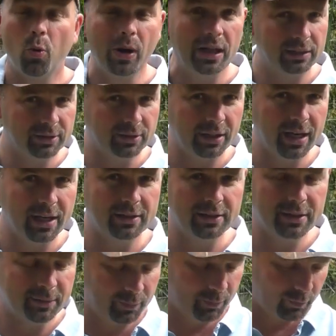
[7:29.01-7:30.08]
Well done,
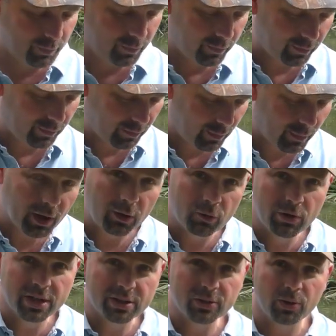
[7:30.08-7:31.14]
Andy. I'll
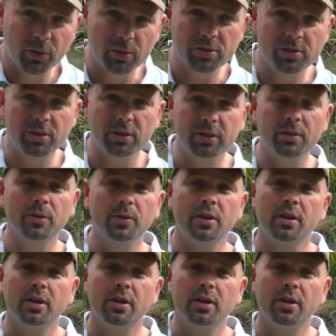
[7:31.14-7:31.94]
raise a toast to you.